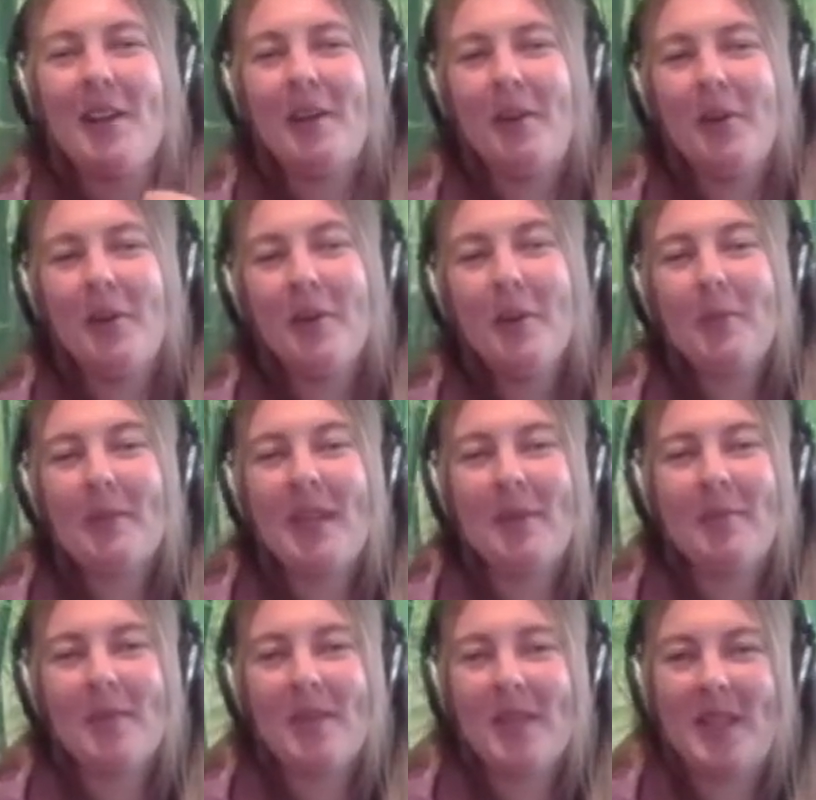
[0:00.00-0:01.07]
Other
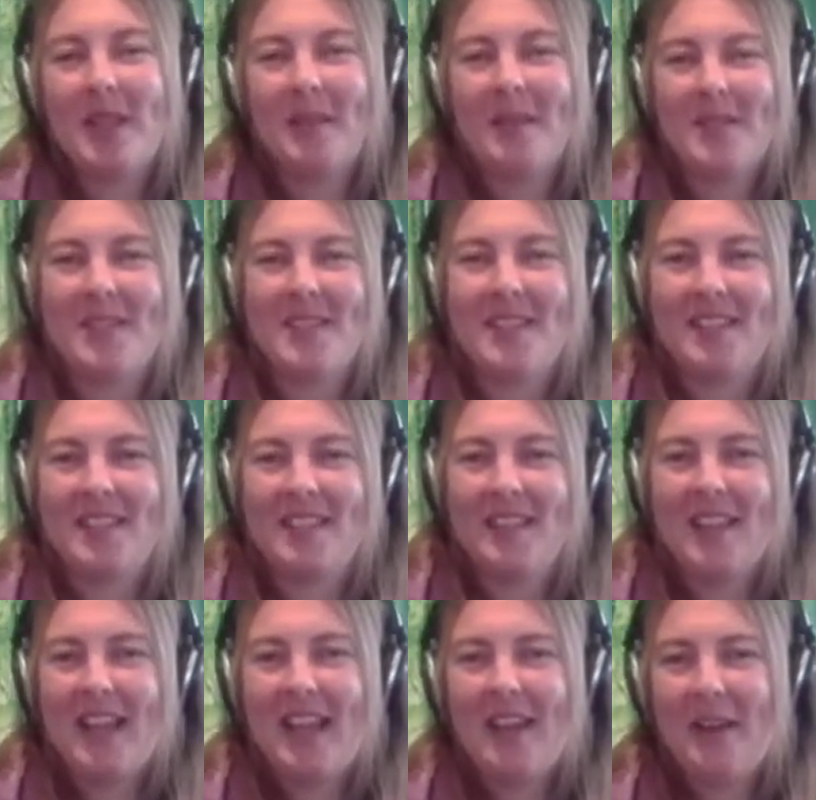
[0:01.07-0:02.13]
people use
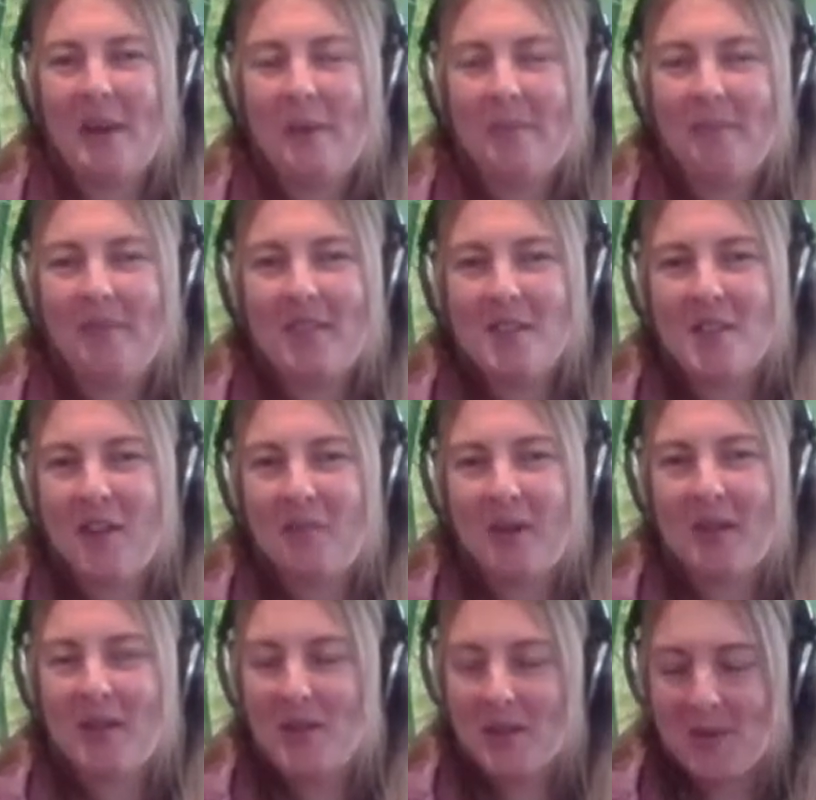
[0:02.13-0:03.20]
a software
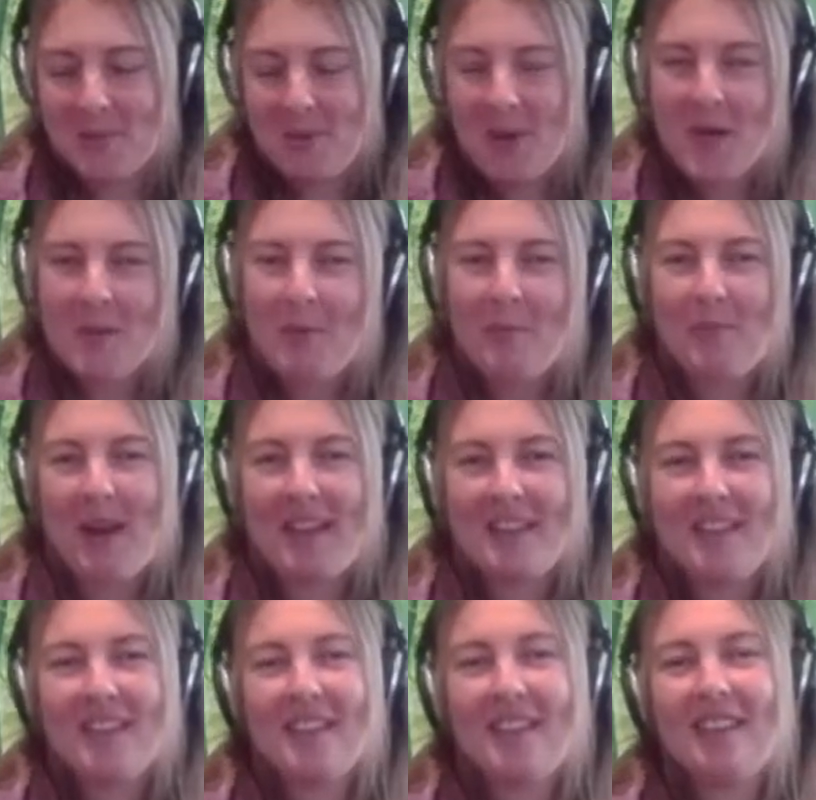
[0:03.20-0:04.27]
called the Pokémon Bank,
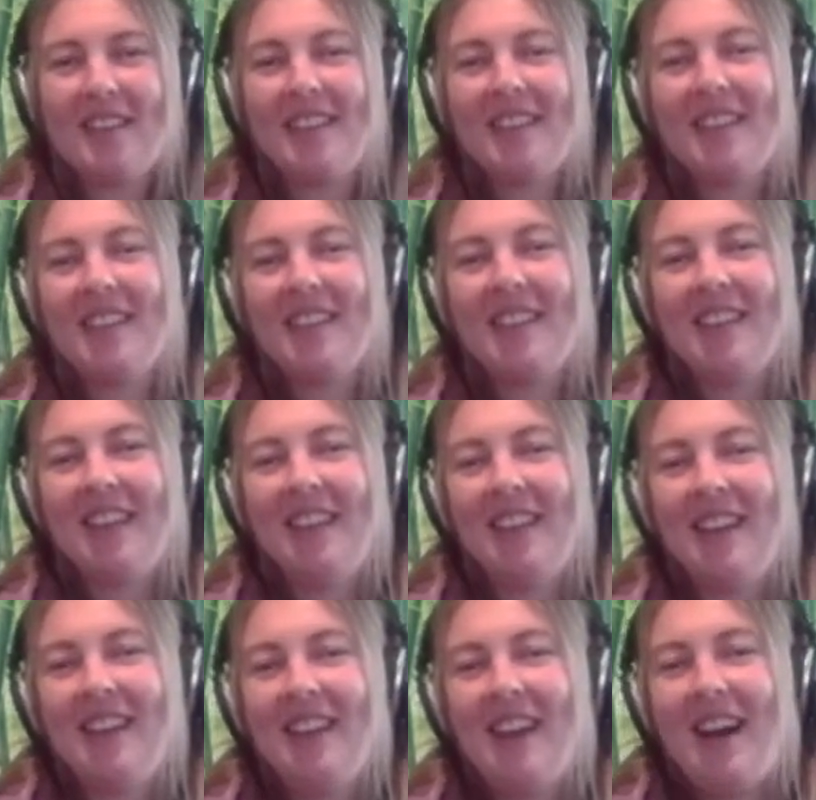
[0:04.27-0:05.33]

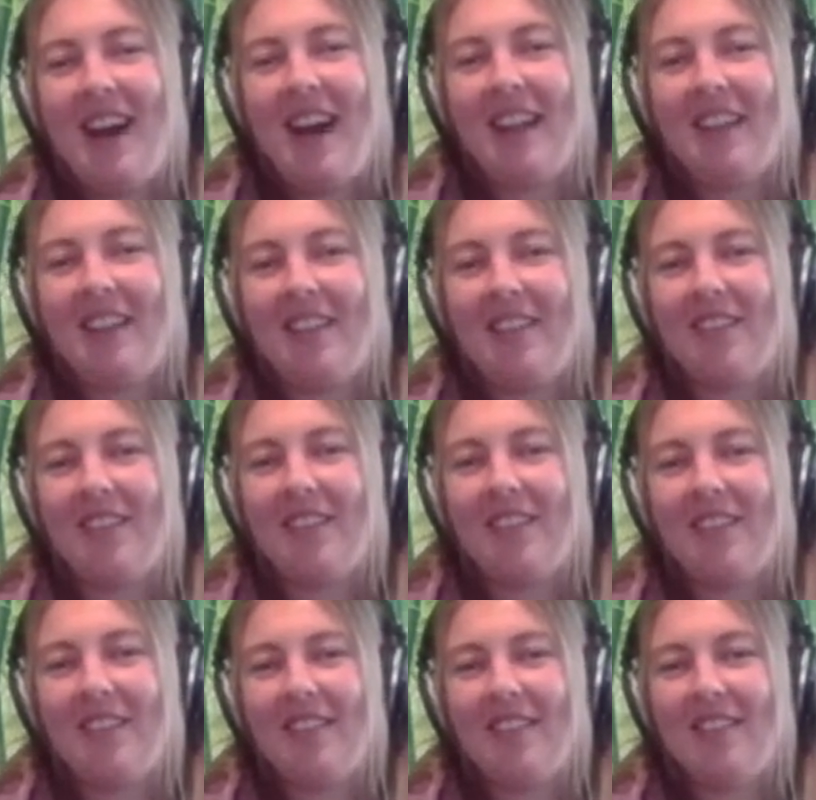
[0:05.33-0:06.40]
and
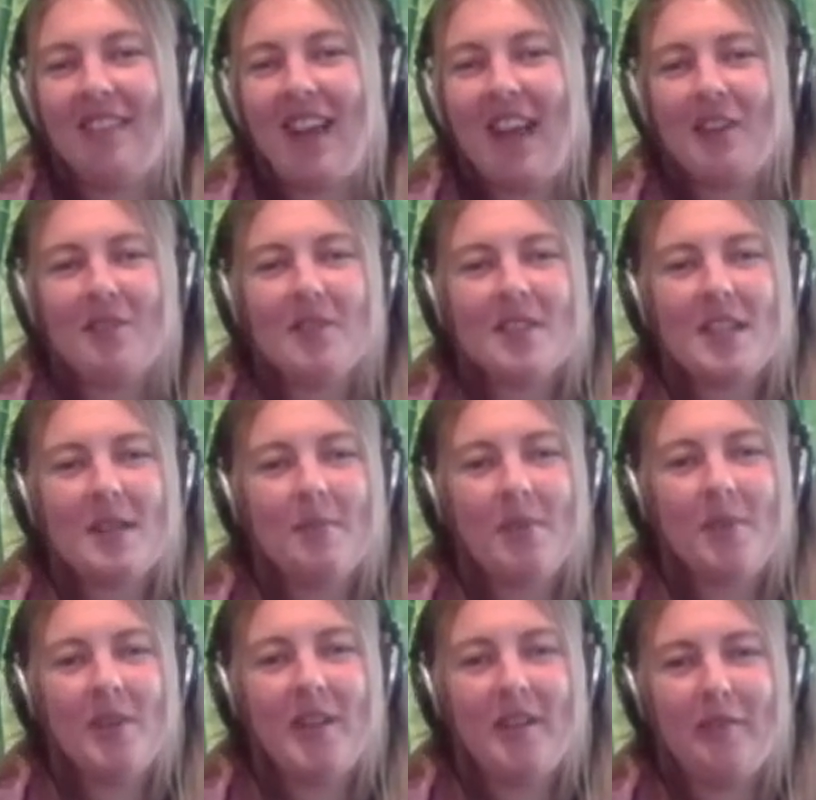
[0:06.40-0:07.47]
I couldn't see the
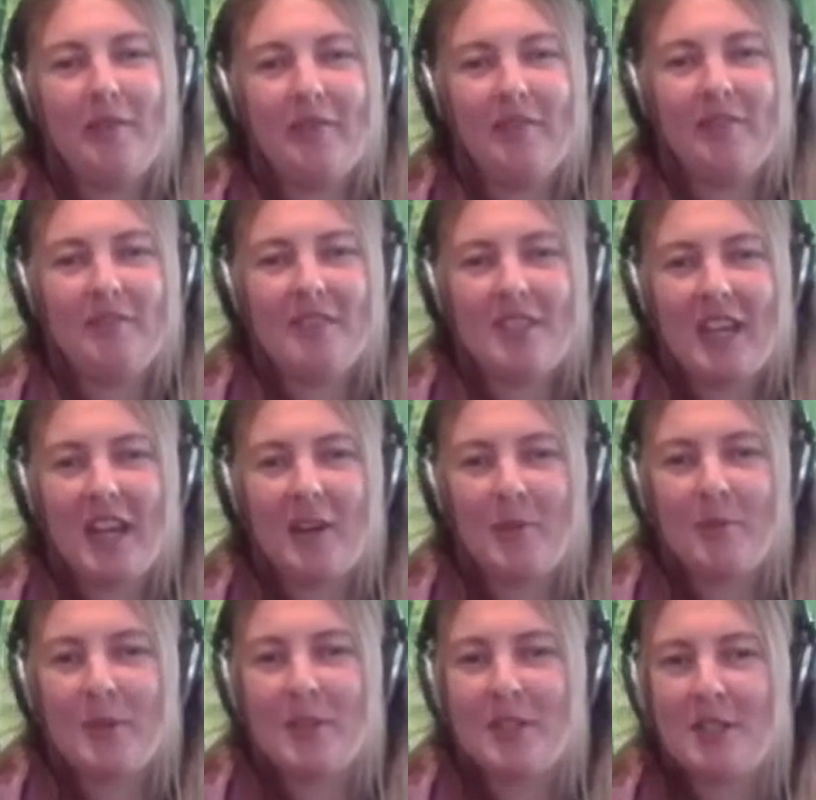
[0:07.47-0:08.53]
point of signing up
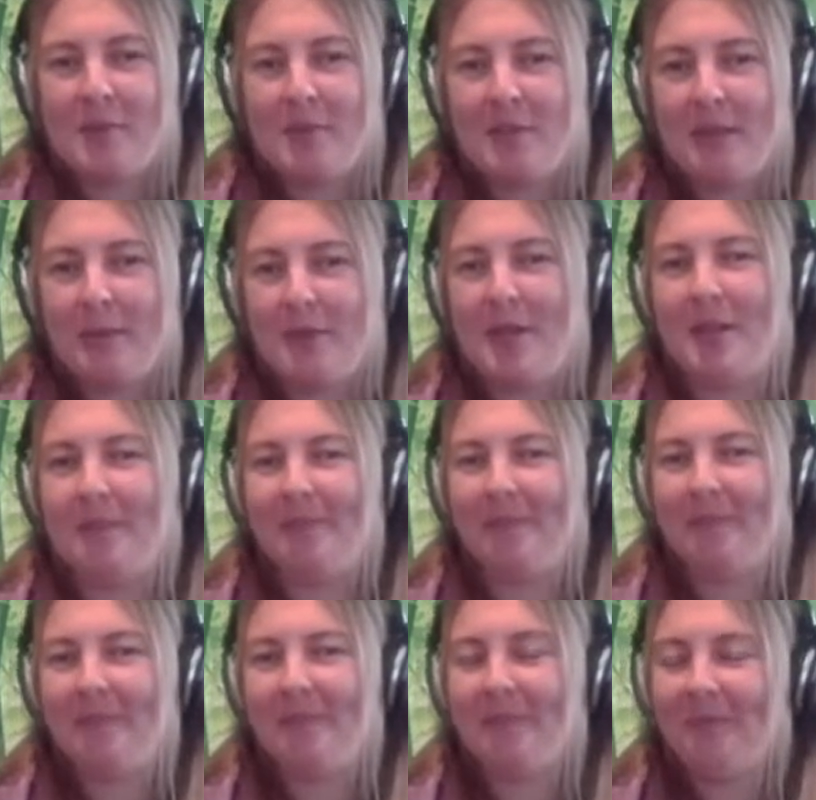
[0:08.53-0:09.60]
to a subscription,
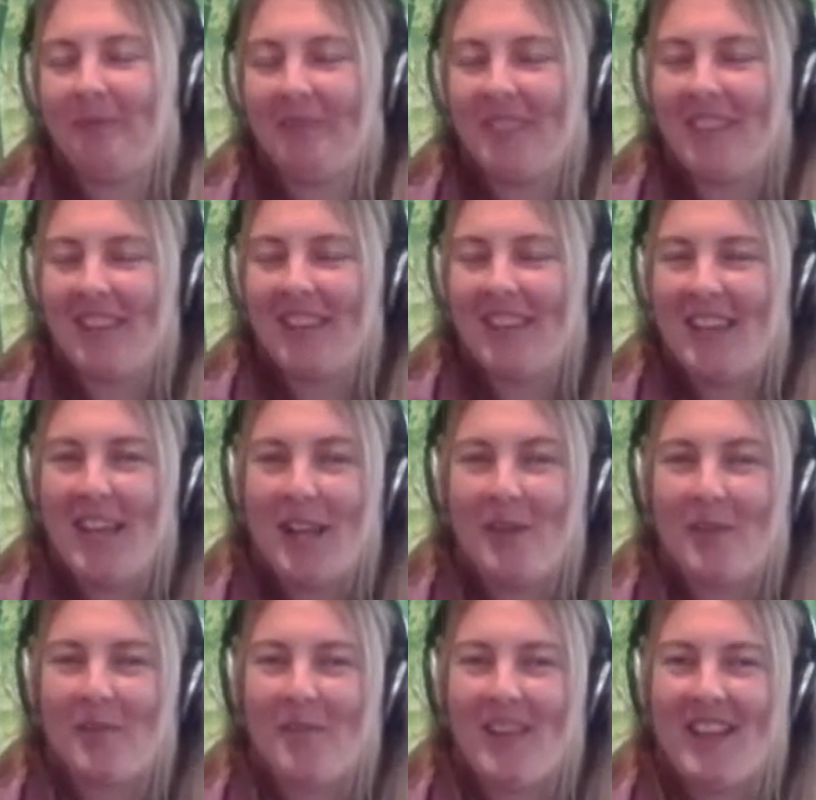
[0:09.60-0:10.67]
in all
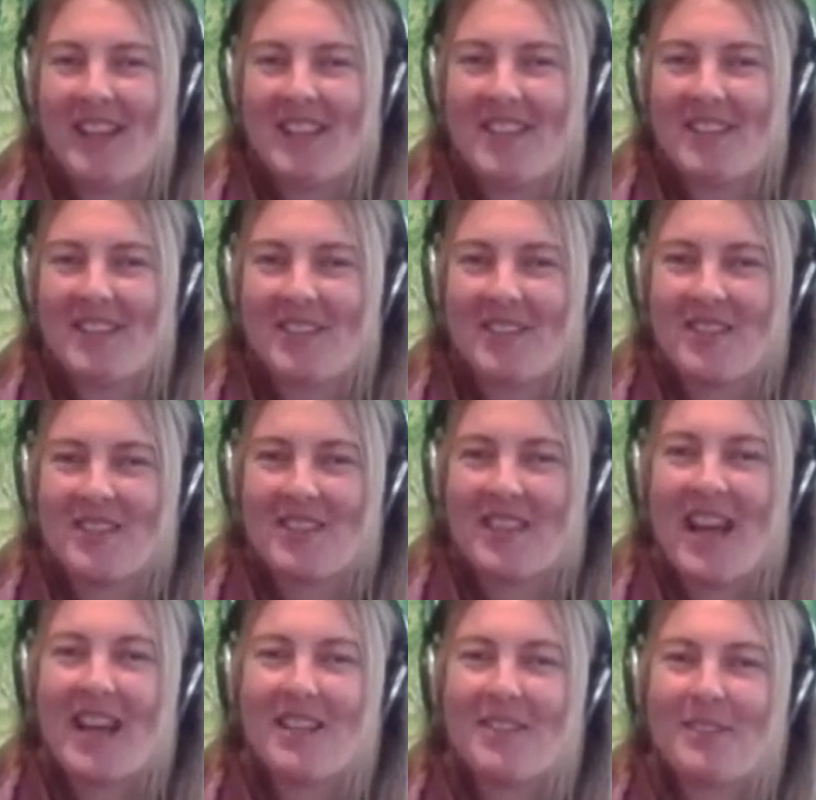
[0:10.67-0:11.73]
fairness, because
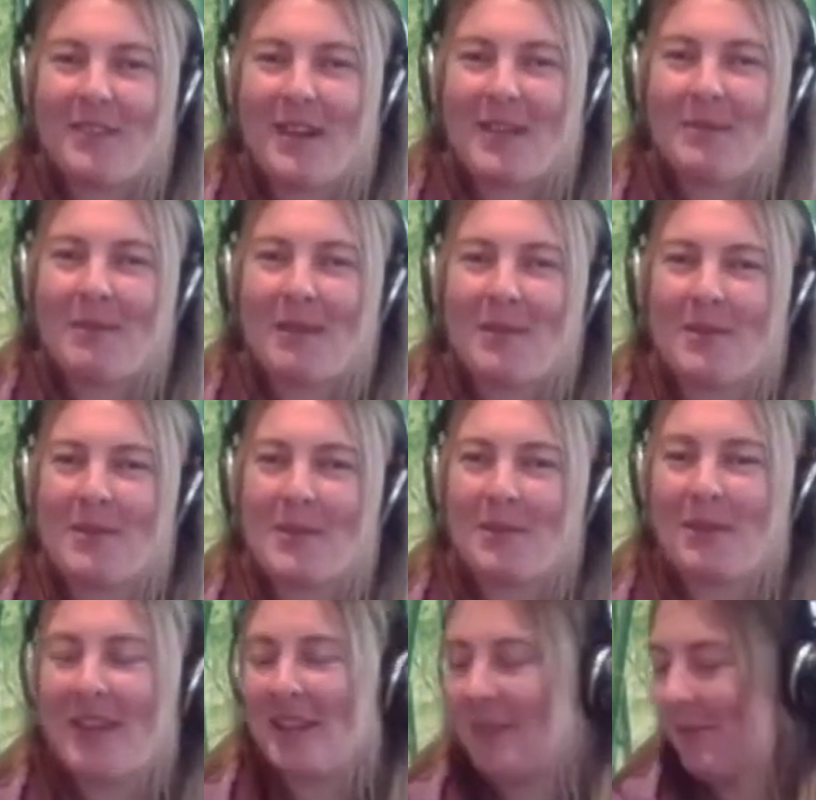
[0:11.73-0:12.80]
that drives me nuts as well.